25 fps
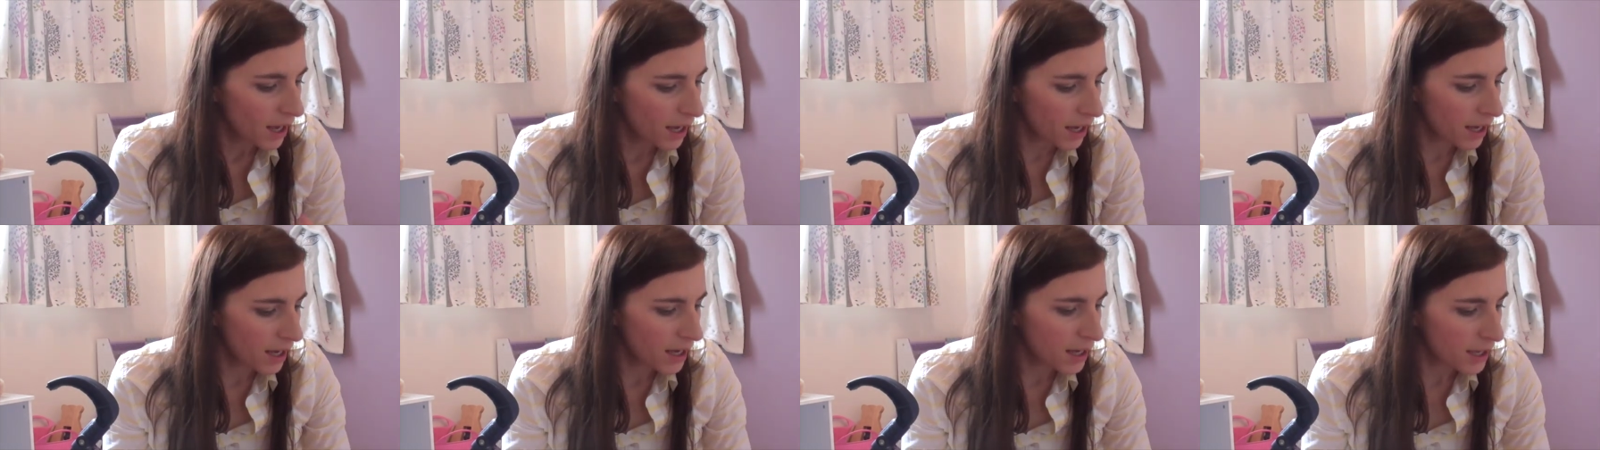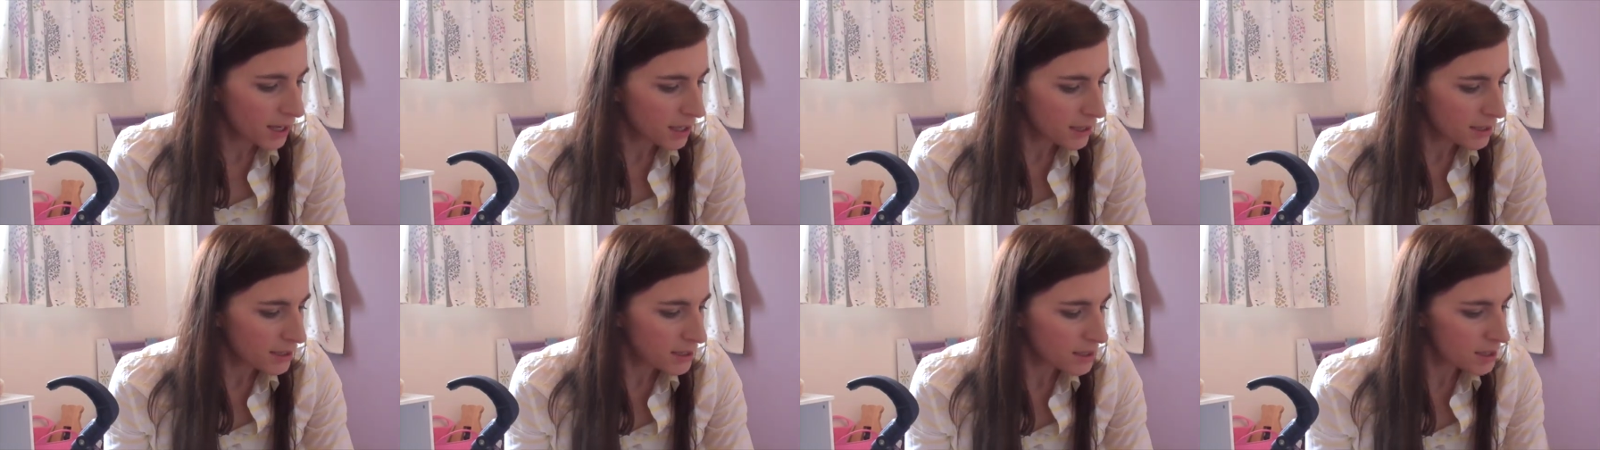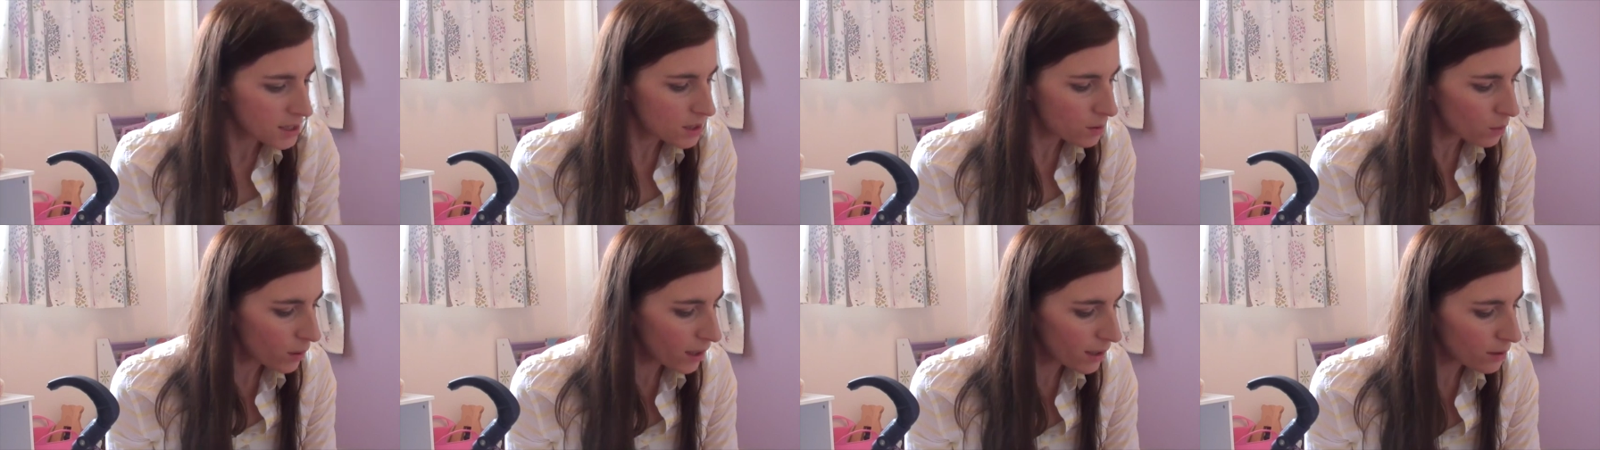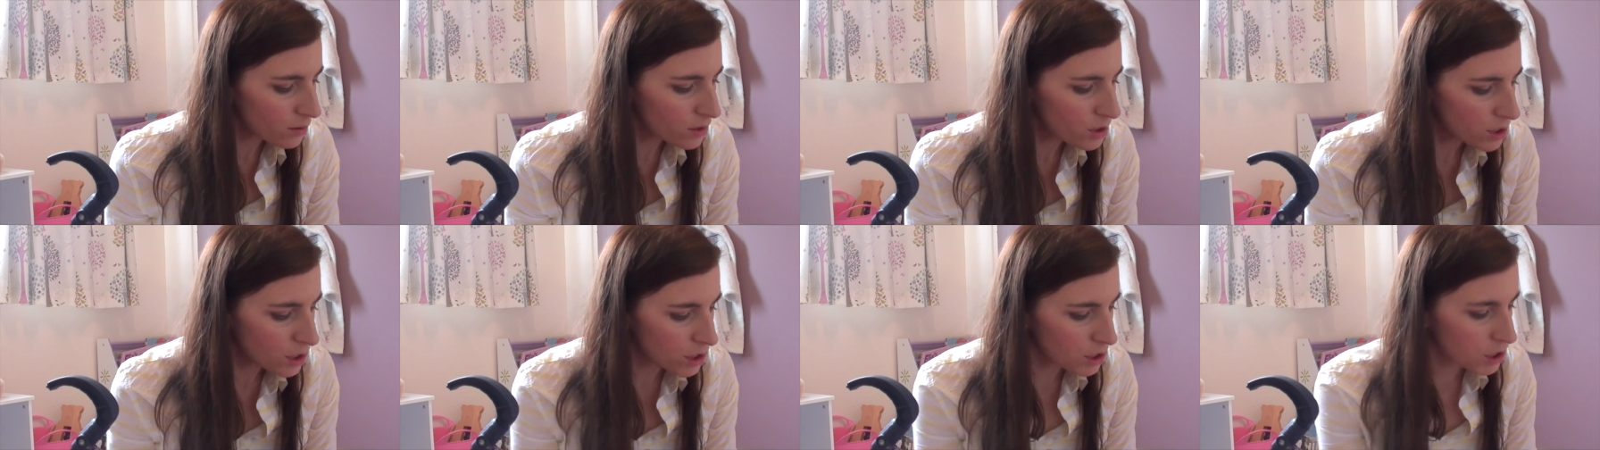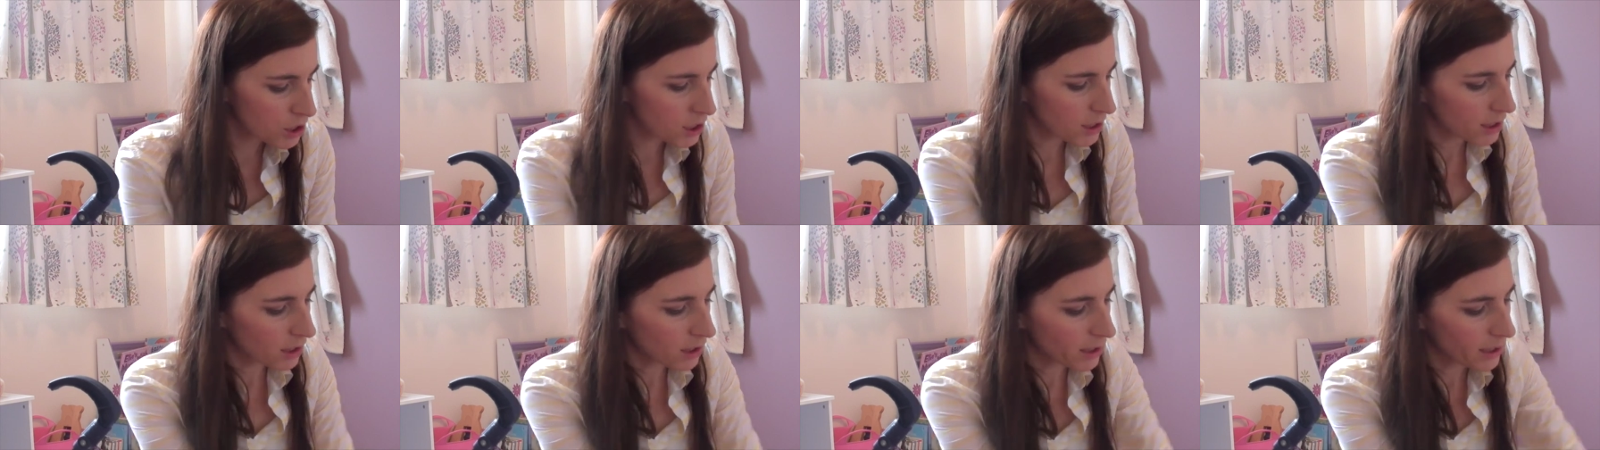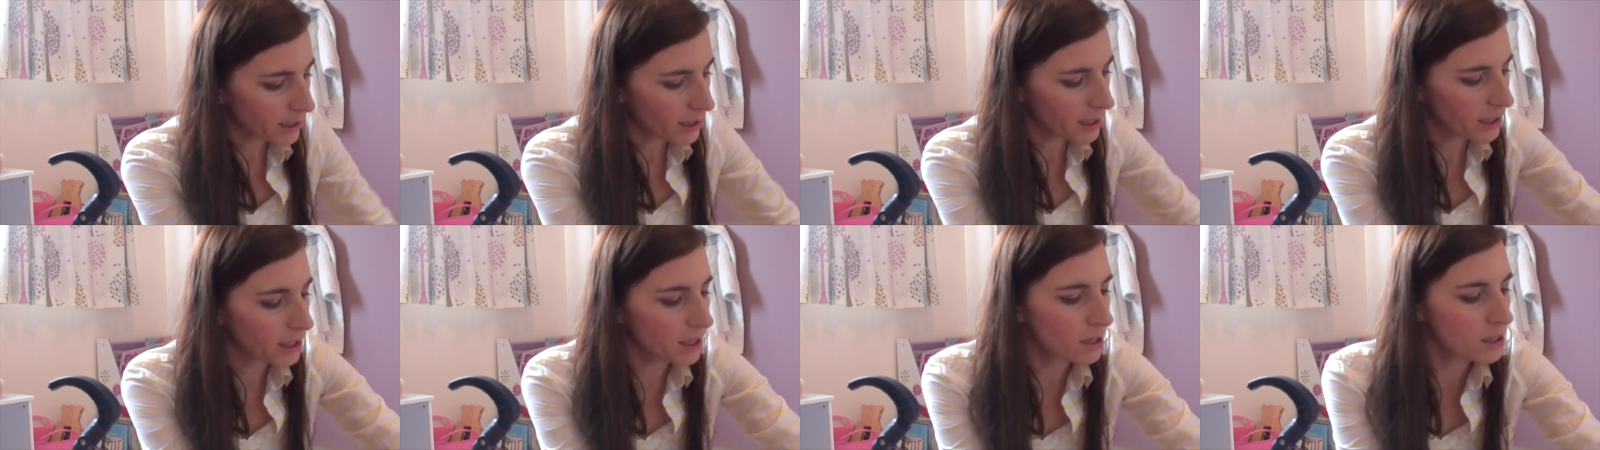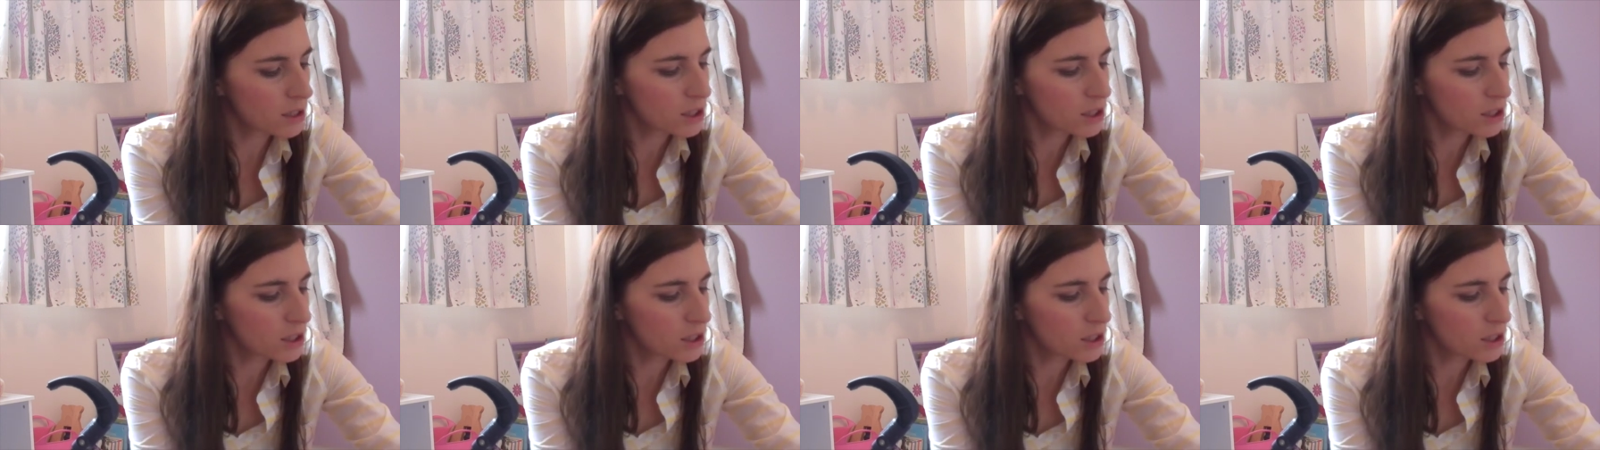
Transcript: And what else does she like?